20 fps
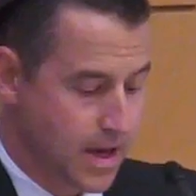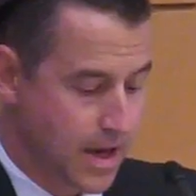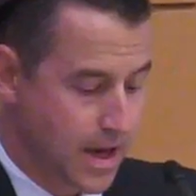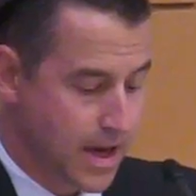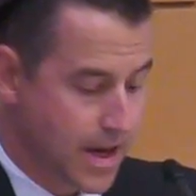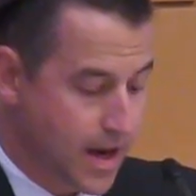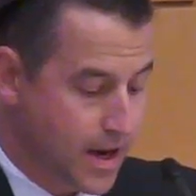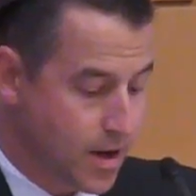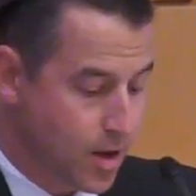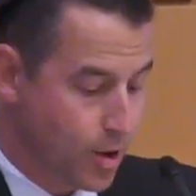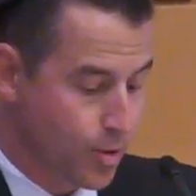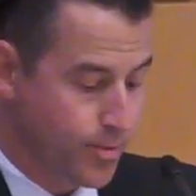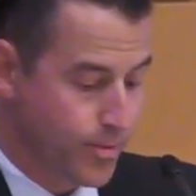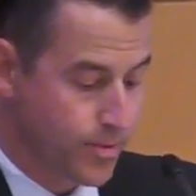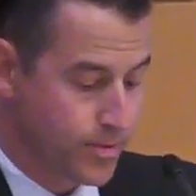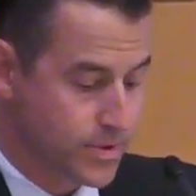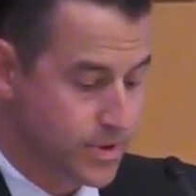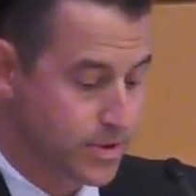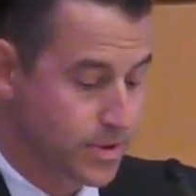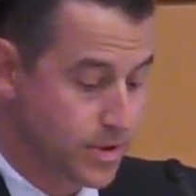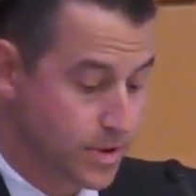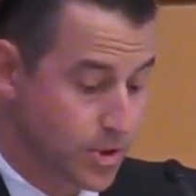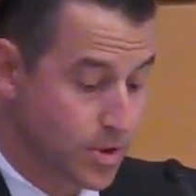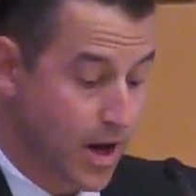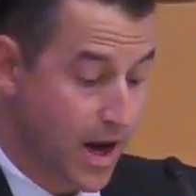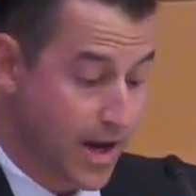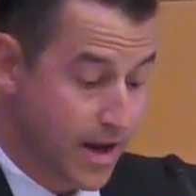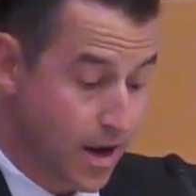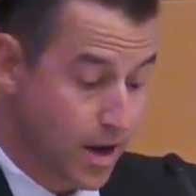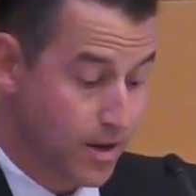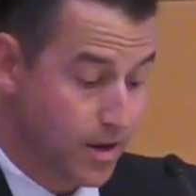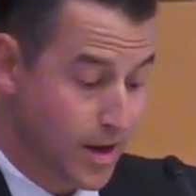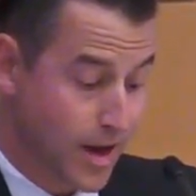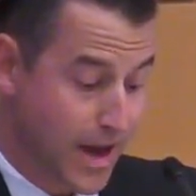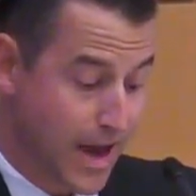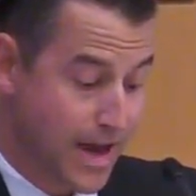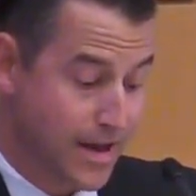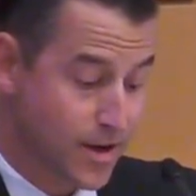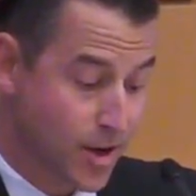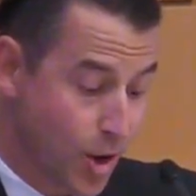and I hope
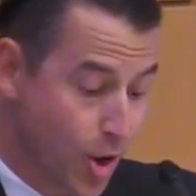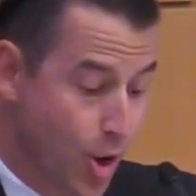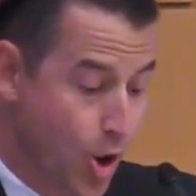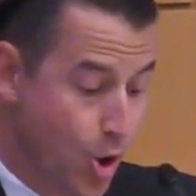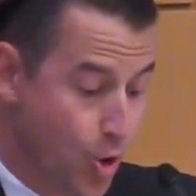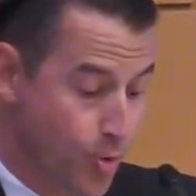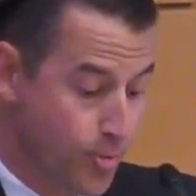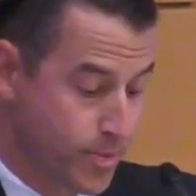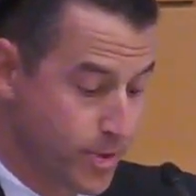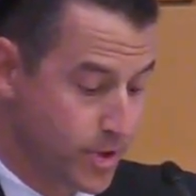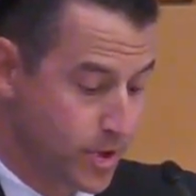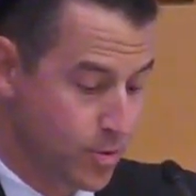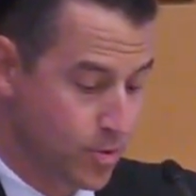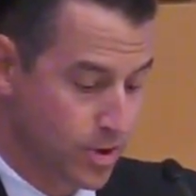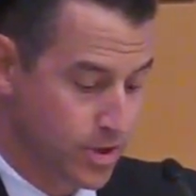you